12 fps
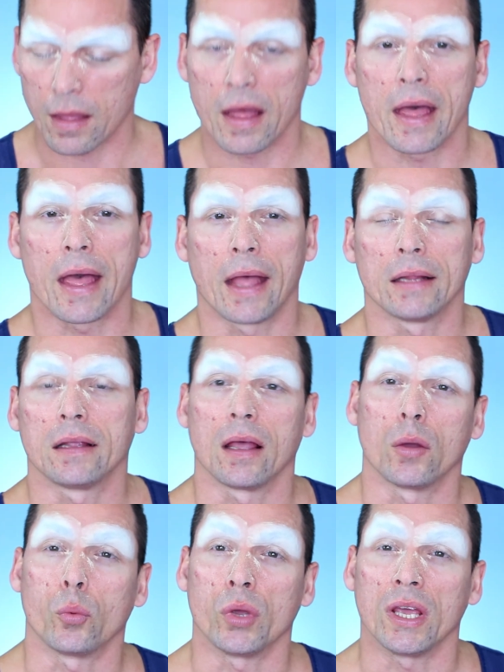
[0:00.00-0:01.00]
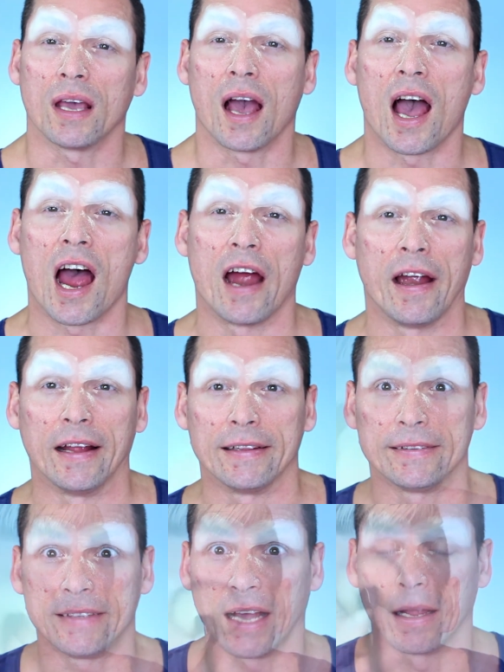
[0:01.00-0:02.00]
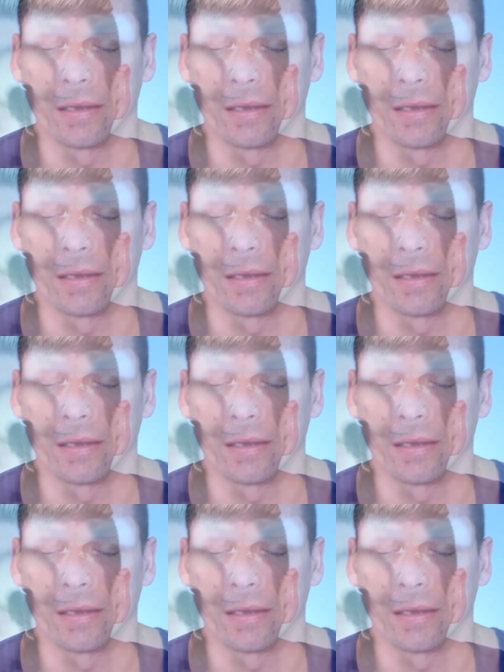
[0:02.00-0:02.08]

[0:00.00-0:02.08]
and we are done.